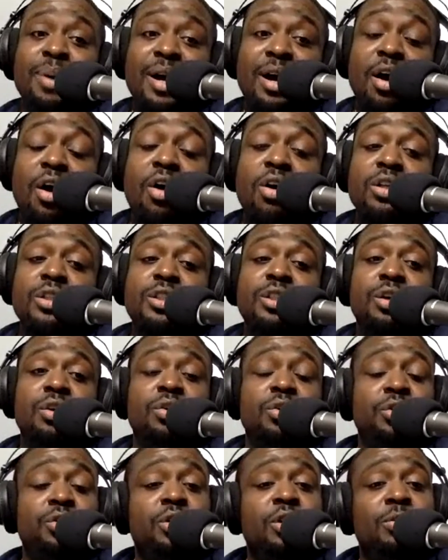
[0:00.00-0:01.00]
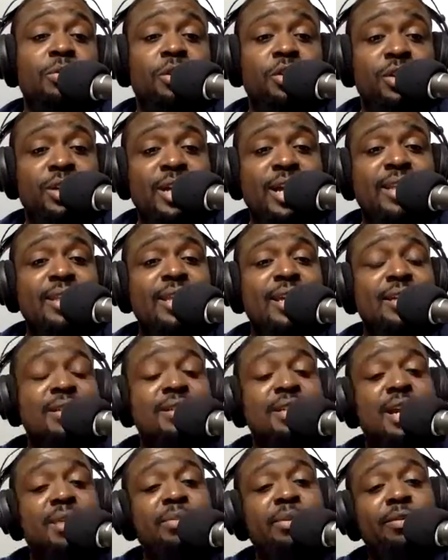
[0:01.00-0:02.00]
But also, you can create
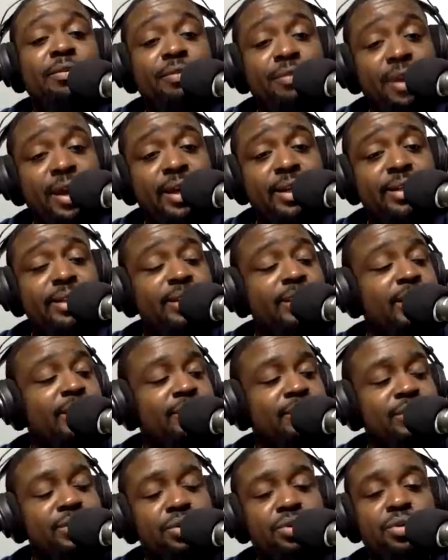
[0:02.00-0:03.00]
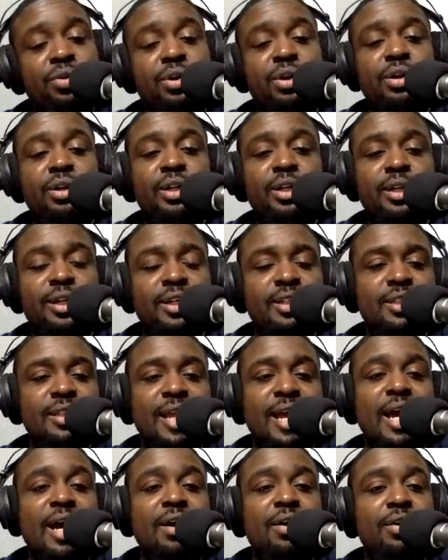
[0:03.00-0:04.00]
that same effect if you score early
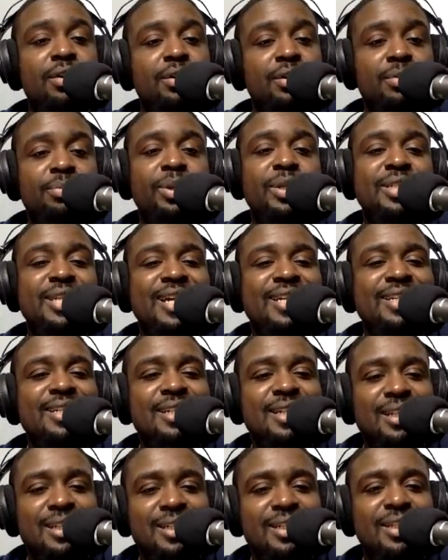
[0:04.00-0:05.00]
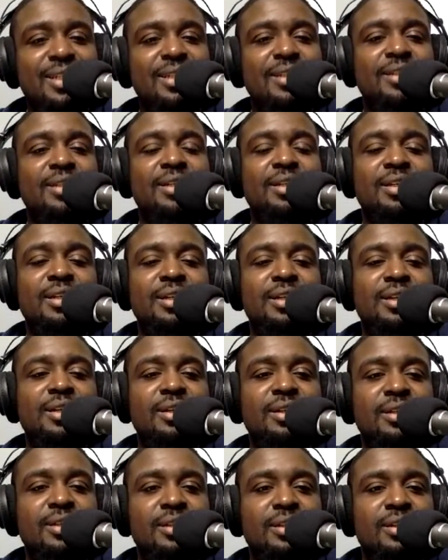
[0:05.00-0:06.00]
because now you're protecting the lead.
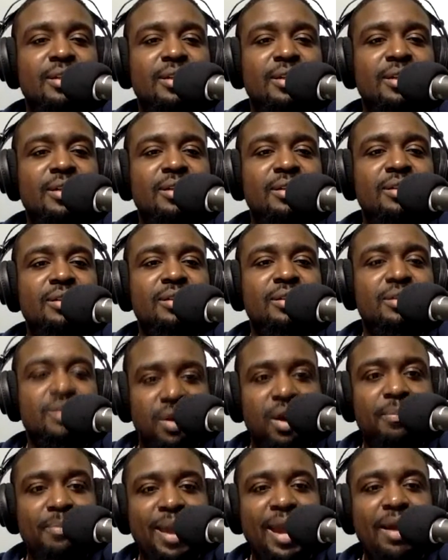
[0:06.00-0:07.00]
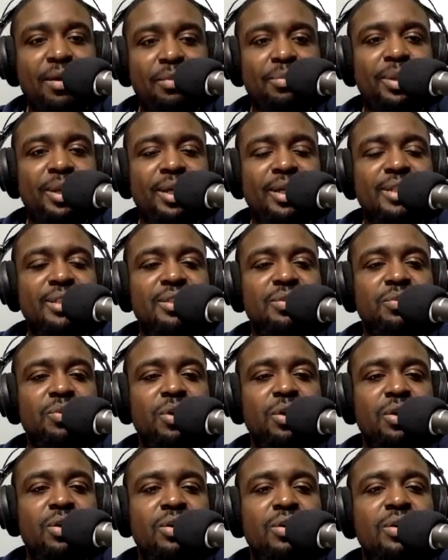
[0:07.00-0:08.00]
So our back will be against
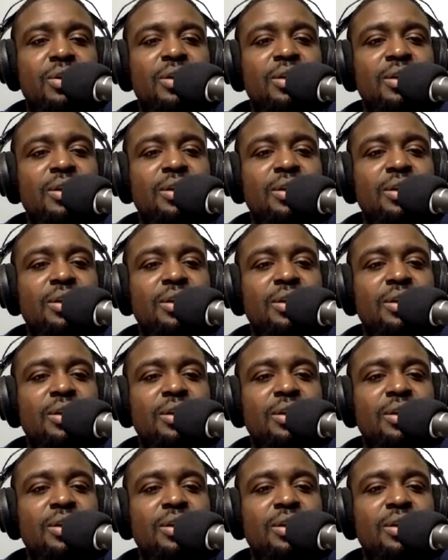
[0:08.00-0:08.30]
the wall.